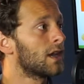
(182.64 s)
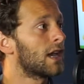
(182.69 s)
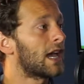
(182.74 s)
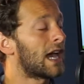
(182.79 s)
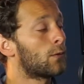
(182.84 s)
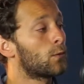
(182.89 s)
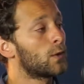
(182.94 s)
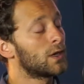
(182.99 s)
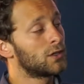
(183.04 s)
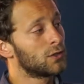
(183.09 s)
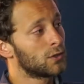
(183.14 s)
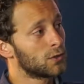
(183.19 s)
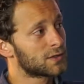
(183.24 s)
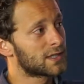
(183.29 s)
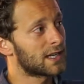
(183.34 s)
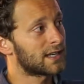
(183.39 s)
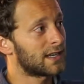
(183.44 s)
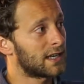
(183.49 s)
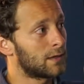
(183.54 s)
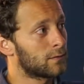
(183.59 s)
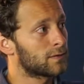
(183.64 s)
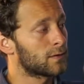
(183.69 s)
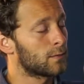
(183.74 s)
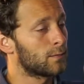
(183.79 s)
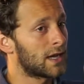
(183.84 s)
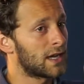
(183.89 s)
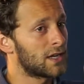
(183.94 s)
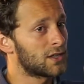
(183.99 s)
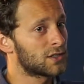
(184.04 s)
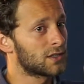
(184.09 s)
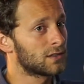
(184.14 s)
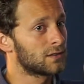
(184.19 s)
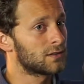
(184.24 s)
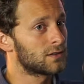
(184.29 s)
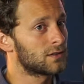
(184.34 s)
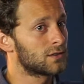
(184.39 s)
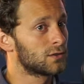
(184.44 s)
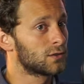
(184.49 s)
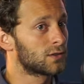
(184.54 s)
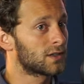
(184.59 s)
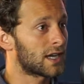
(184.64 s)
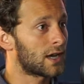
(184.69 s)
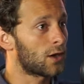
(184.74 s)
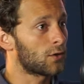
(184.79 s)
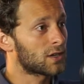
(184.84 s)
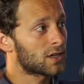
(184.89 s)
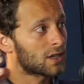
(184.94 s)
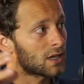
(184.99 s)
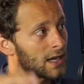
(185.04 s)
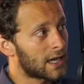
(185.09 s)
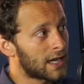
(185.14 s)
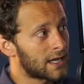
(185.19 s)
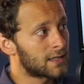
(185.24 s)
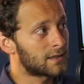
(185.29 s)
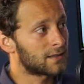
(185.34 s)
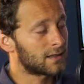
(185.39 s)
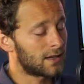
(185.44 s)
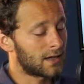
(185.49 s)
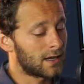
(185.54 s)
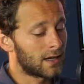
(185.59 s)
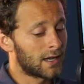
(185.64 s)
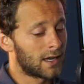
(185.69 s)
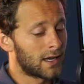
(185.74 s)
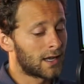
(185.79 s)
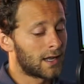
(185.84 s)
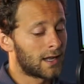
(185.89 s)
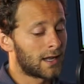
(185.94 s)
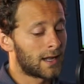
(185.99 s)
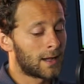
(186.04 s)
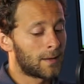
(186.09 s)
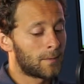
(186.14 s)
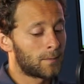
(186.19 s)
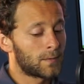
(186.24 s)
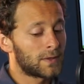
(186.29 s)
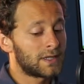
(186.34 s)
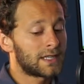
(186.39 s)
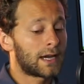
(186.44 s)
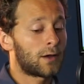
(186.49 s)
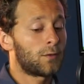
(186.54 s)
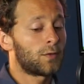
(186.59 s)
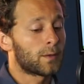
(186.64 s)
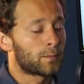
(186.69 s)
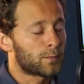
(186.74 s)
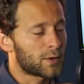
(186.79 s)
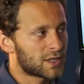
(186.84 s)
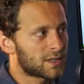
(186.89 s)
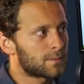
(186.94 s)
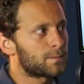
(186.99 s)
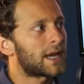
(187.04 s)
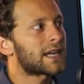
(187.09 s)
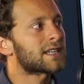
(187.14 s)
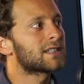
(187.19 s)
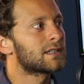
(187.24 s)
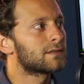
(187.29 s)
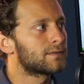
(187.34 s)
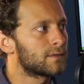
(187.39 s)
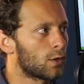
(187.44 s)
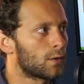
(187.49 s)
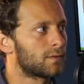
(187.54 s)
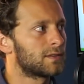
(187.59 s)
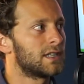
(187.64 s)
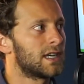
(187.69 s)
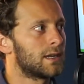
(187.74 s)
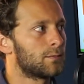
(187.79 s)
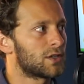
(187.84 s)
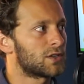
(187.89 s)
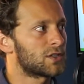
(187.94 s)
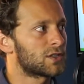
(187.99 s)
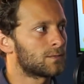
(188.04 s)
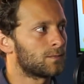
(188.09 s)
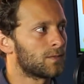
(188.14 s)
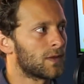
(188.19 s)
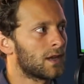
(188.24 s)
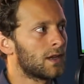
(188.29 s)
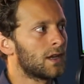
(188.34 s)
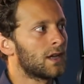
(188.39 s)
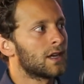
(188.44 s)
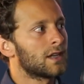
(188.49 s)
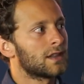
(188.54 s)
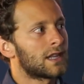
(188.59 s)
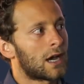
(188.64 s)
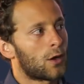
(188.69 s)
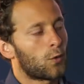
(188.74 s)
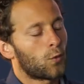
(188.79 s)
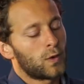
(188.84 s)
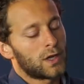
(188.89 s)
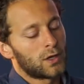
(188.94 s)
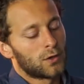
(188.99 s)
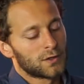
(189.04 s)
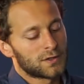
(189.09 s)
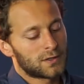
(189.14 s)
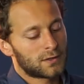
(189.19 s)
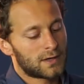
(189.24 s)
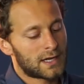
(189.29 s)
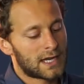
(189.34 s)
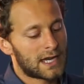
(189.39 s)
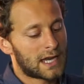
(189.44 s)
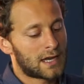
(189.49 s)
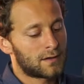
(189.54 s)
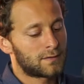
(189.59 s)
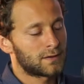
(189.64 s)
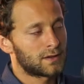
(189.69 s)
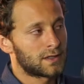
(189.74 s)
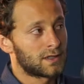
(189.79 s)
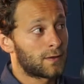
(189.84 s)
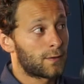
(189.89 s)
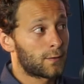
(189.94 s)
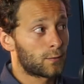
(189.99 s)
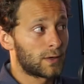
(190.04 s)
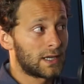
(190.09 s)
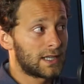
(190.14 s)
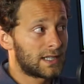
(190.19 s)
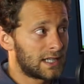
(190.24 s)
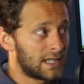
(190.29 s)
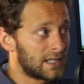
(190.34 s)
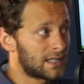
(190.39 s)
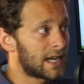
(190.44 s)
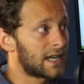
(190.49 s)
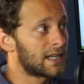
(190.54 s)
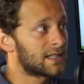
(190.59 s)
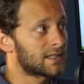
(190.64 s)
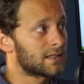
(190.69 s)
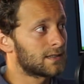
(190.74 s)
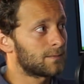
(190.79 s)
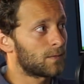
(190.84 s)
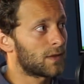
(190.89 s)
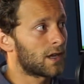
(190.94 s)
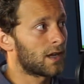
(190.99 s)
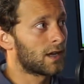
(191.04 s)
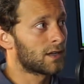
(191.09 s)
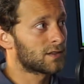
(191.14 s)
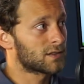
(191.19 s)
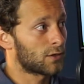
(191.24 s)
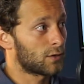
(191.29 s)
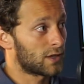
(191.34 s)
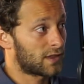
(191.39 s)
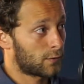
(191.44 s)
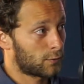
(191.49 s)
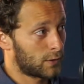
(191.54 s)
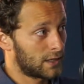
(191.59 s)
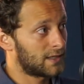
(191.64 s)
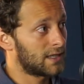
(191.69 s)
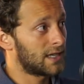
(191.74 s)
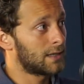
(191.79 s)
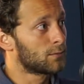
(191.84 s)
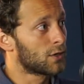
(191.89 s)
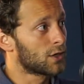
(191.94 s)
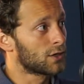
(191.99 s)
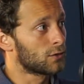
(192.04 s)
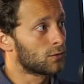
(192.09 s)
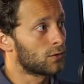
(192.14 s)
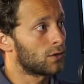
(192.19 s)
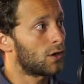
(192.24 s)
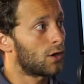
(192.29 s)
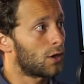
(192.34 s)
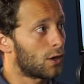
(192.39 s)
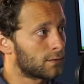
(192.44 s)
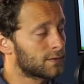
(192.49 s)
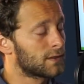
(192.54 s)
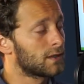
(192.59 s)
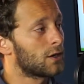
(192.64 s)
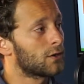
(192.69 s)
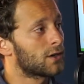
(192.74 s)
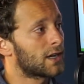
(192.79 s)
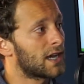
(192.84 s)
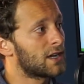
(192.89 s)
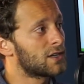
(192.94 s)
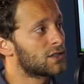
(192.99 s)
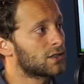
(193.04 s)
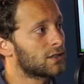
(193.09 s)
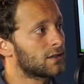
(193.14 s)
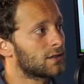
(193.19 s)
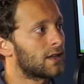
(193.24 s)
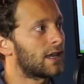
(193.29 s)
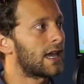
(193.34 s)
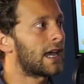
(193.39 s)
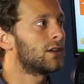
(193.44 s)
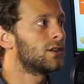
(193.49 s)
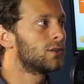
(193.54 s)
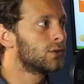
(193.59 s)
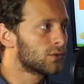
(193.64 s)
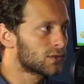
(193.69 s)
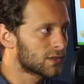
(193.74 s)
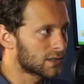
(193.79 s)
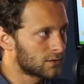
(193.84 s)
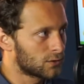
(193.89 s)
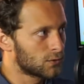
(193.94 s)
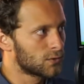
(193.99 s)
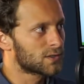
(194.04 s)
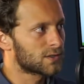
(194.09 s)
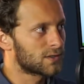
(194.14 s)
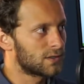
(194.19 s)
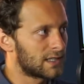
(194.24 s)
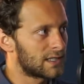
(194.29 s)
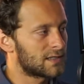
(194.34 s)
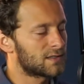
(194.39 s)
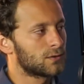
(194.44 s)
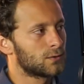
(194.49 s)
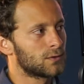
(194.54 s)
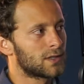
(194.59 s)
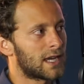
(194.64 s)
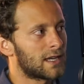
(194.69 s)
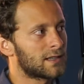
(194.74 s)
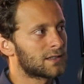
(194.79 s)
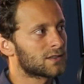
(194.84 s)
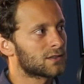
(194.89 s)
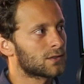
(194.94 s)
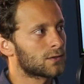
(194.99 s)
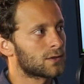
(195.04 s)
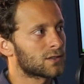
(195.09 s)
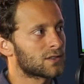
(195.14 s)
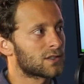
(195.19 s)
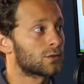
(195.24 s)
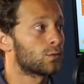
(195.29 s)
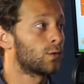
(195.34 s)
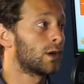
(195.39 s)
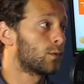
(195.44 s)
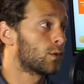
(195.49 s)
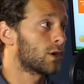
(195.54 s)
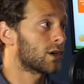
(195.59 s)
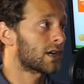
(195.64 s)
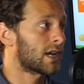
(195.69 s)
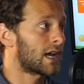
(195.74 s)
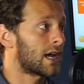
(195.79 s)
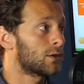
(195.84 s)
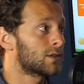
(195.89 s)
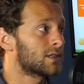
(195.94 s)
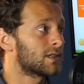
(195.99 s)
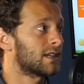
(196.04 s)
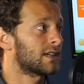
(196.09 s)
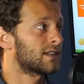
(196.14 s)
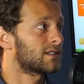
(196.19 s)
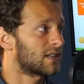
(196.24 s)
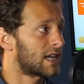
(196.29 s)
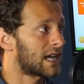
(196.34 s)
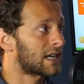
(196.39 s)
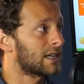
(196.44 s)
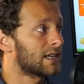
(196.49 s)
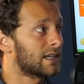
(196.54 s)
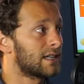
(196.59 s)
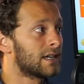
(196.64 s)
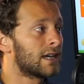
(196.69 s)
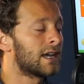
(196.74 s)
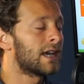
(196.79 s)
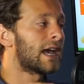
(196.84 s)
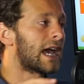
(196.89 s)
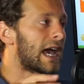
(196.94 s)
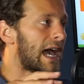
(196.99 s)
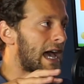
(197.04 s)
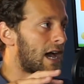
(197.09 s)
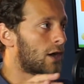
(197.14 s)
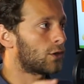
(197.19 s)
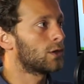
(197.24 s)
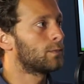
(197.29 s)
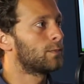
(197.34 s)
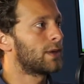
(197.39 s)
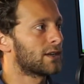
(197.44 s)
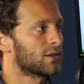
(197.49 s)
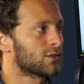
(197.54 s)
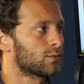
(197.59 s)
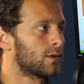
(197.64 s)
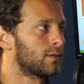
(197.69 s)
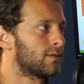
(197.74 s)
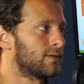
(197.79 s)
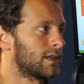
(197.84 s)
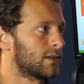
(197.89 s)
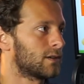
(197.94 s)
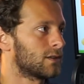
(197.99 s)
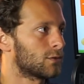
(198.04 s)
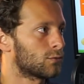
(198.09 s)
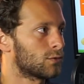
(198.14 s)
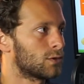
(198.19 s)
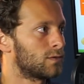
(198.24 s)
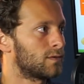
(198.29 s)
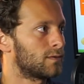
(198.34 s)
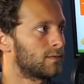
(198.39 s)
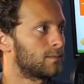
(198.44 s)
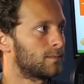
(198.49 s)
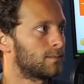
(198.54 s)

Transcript: And we use that information to calculate the perspective of the image. Now, we also have the 3D data, so a 3D model of the location. And using these two data sources, we work out exactly how the panels will fit on the roof.